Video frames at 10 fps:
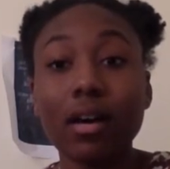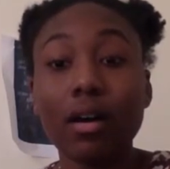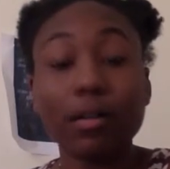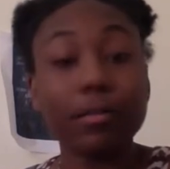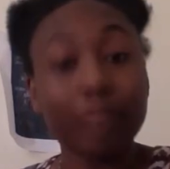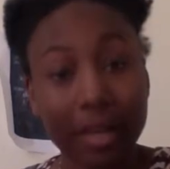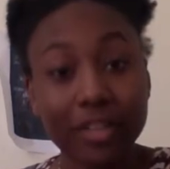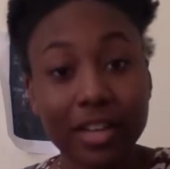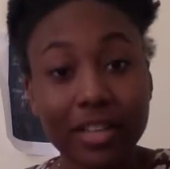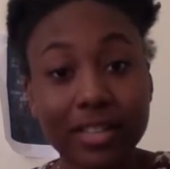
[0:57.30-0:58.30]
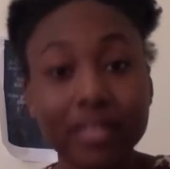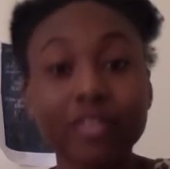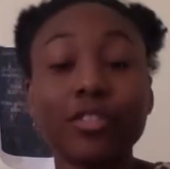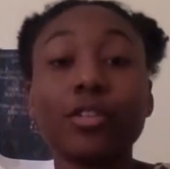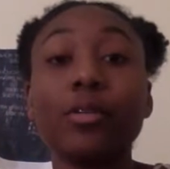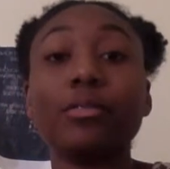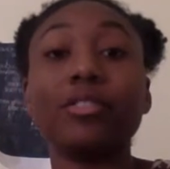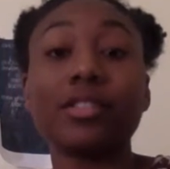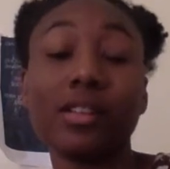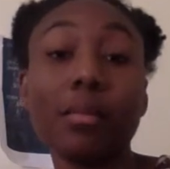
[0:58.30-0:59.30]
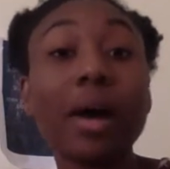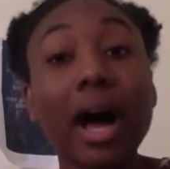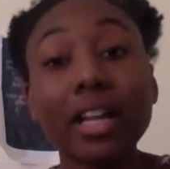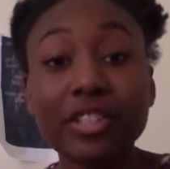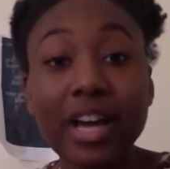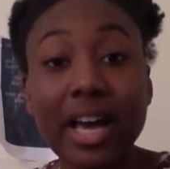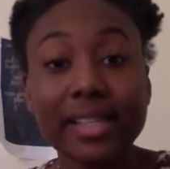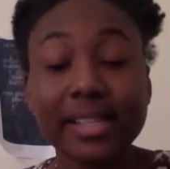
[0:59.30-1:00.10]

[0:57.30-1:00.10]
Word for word: off my chest. So just to apologize